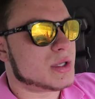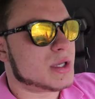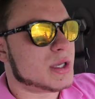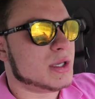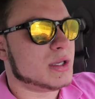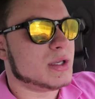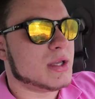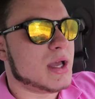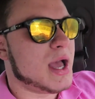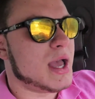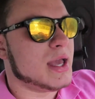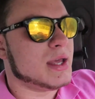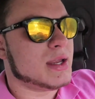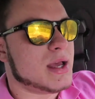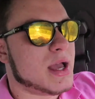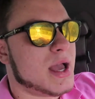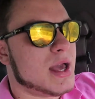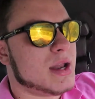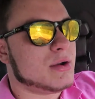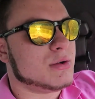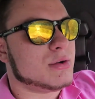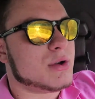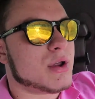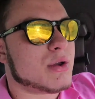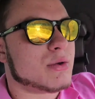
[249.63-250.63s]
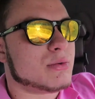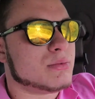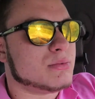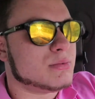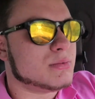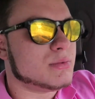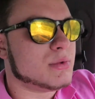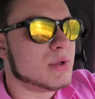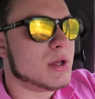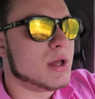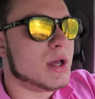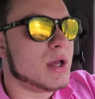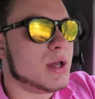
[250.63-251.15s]
he, I don't
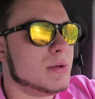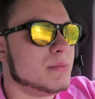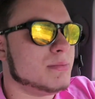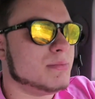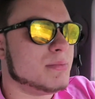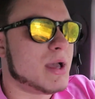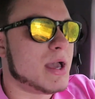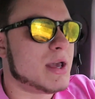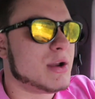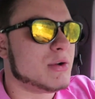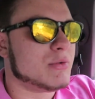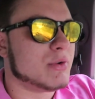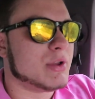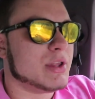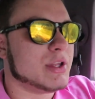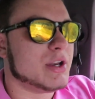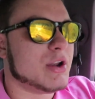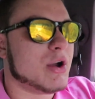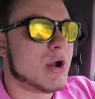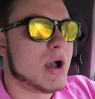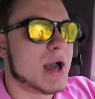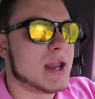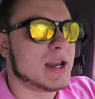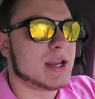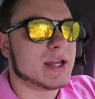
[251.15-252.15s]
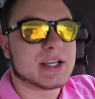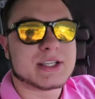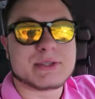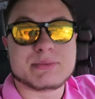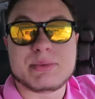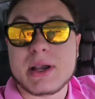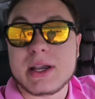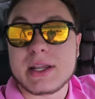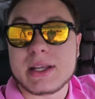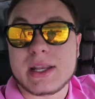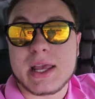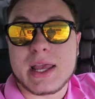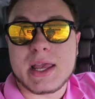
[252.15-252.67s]
know, I don't really know how to
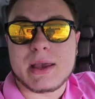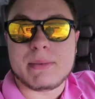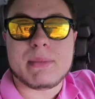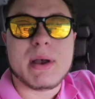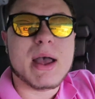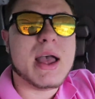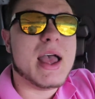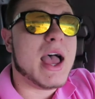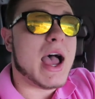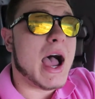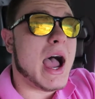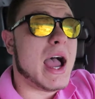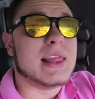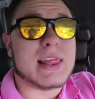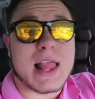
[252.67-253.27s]
explain him.